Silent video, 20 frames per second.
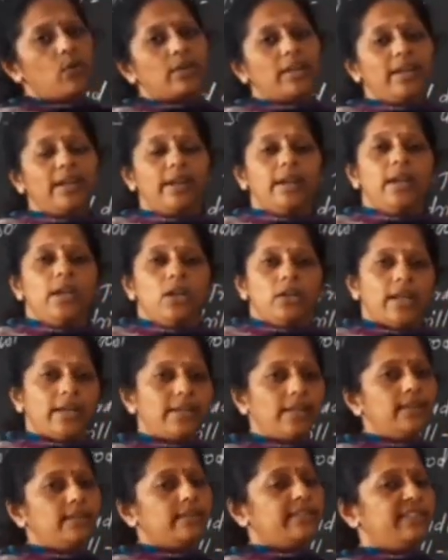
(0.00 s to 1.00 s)
okay,
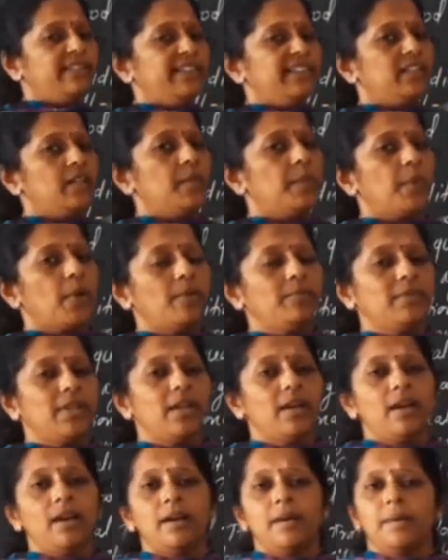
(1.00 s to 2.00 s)
taking the seeds from
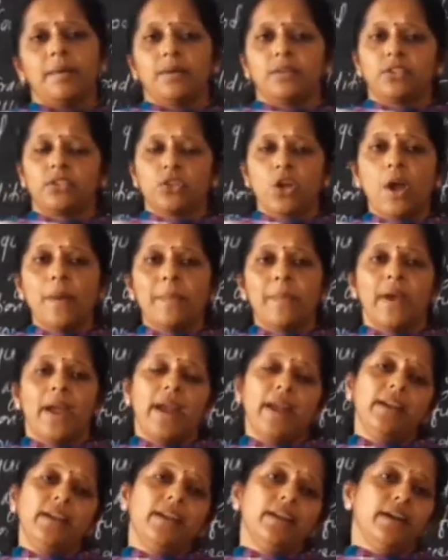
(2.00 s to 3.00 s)
the shop
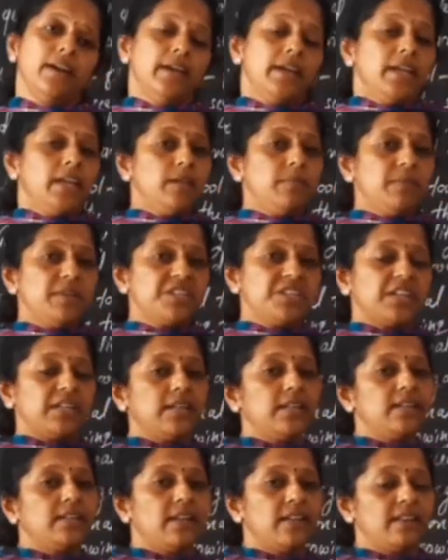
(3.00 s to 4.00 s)
and
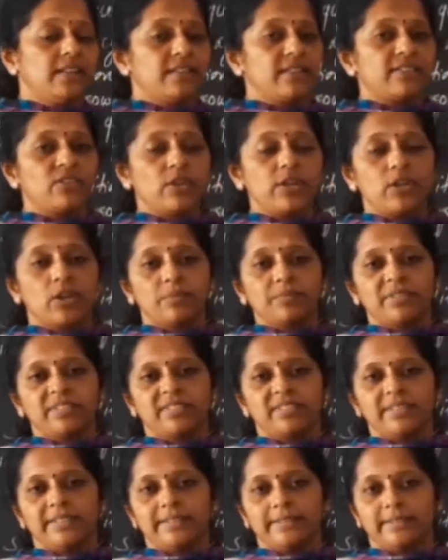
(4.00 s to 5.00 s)
immediately there is the sowing of the
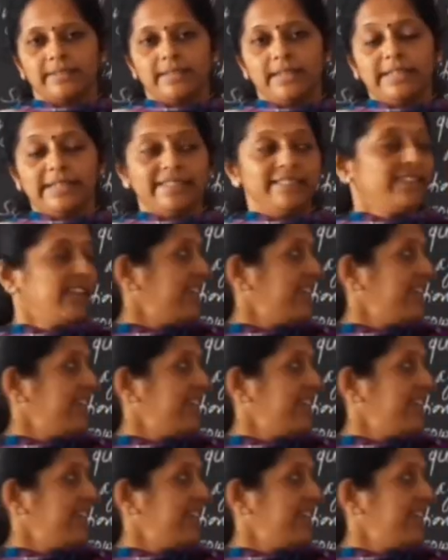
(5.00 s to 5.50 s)
seeds. It is